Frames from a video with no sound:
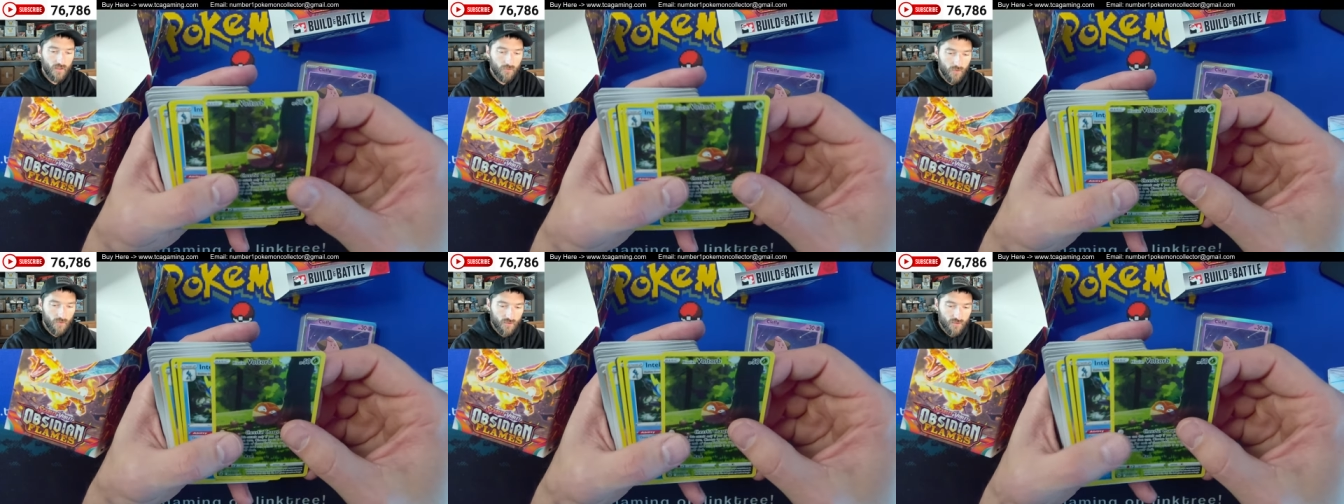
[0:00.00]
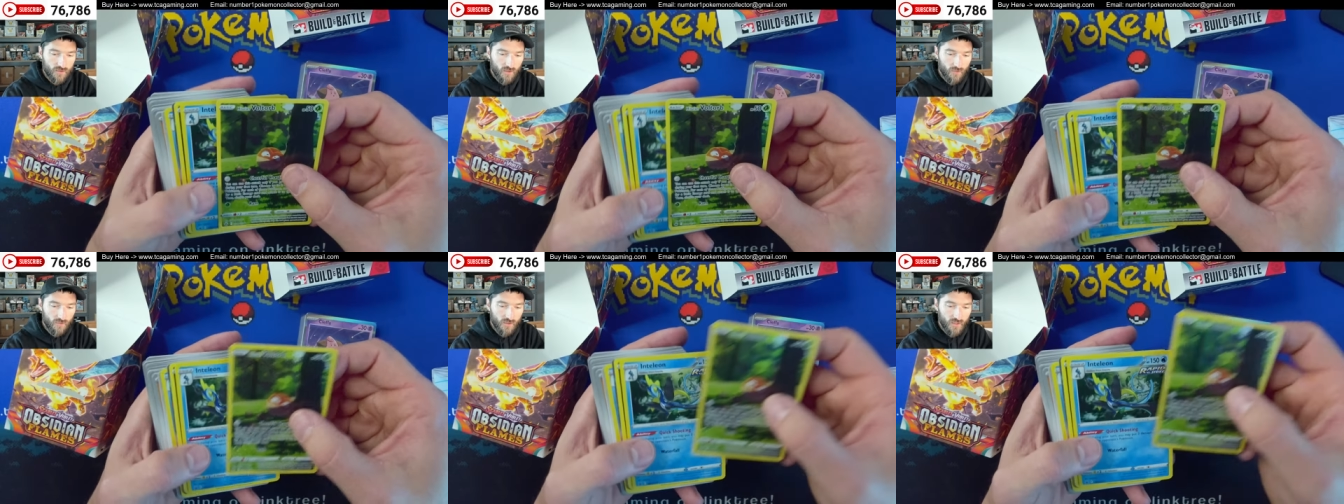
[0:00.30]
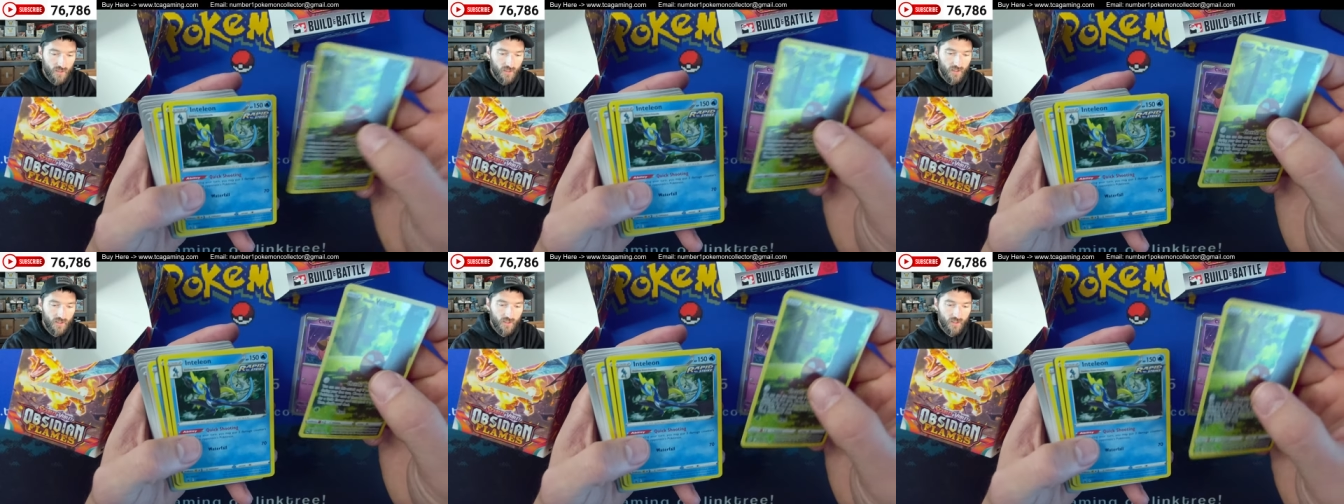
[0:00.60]
We're going to start with
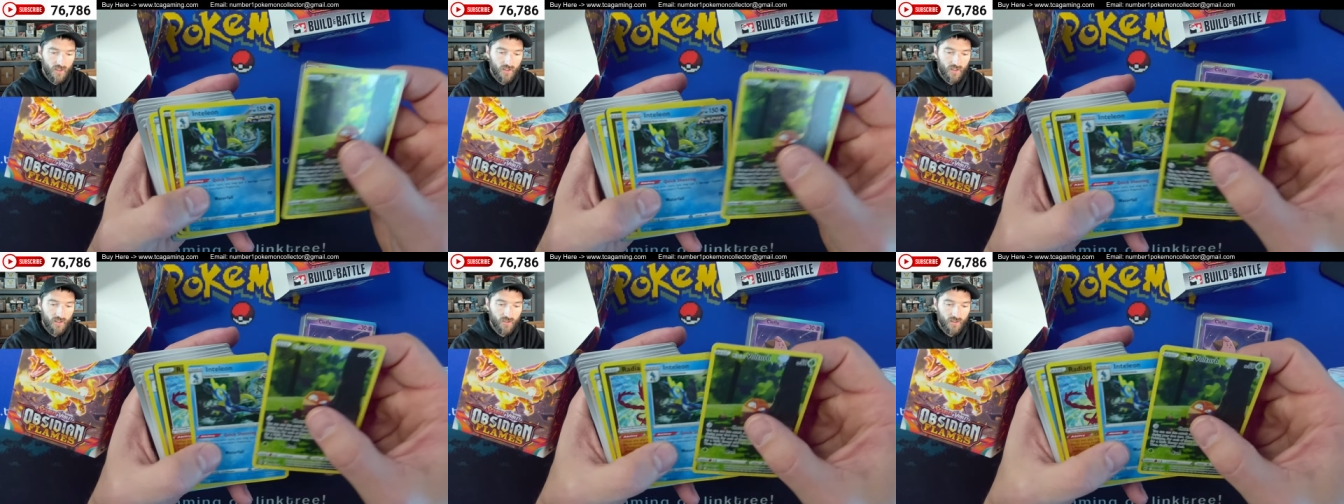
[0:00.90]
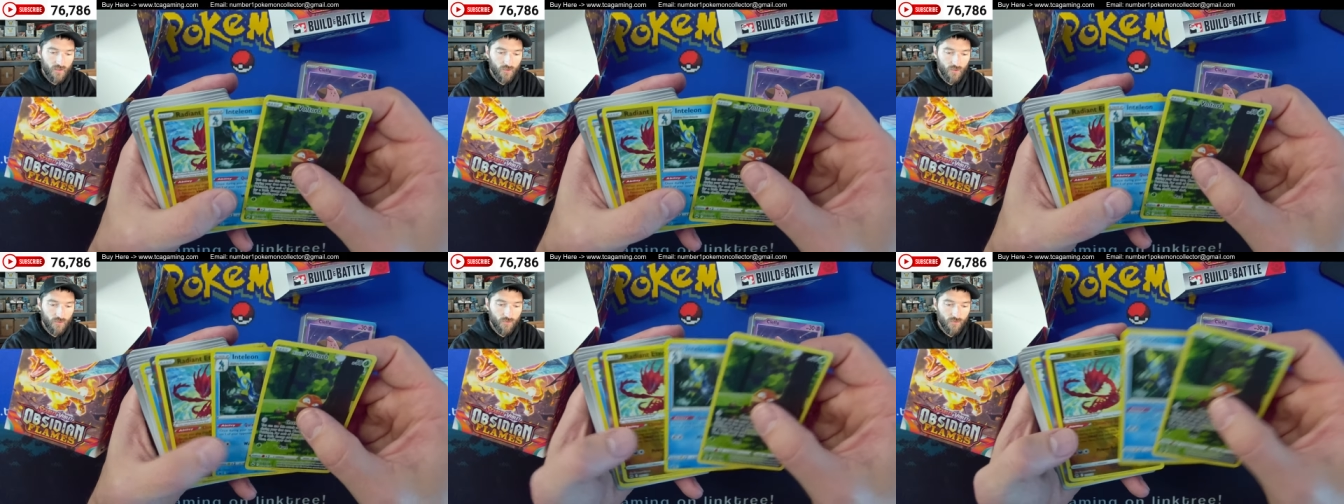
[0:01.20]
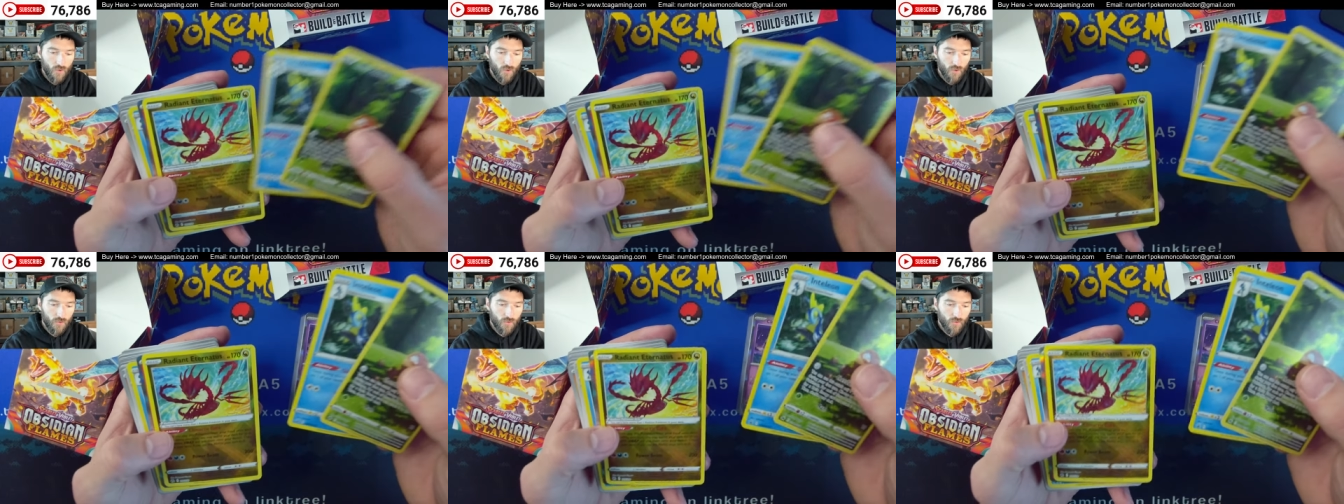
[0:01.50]
that little
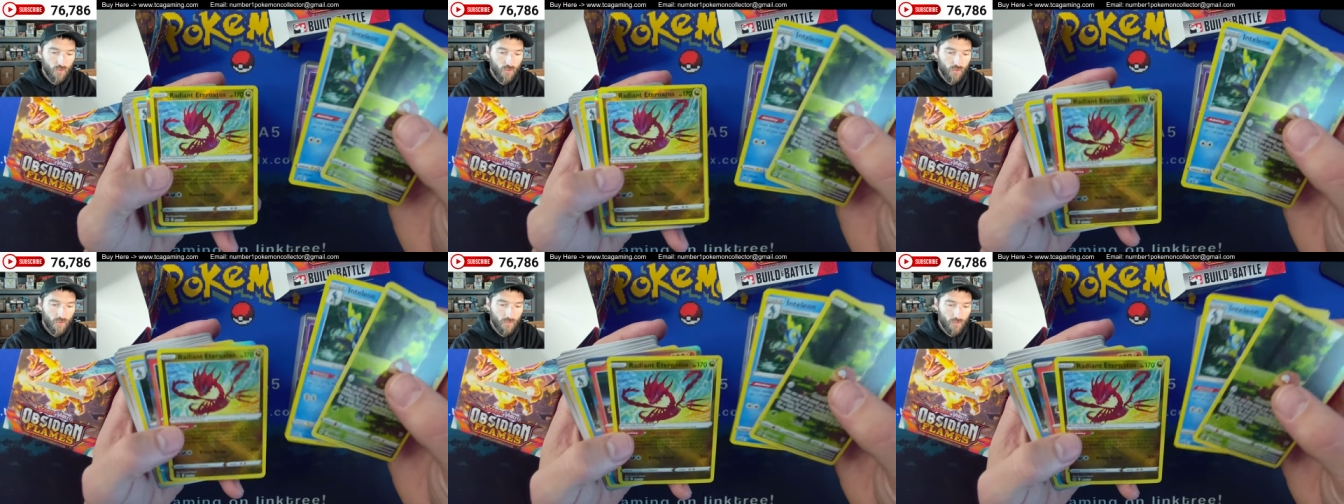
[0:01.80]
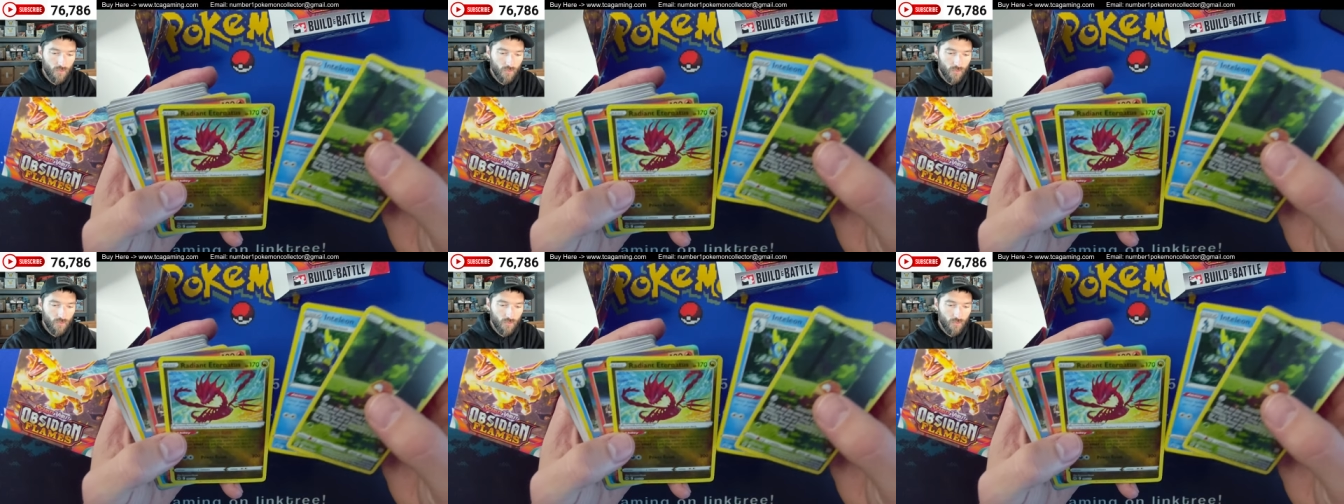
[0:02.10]
Voltorb.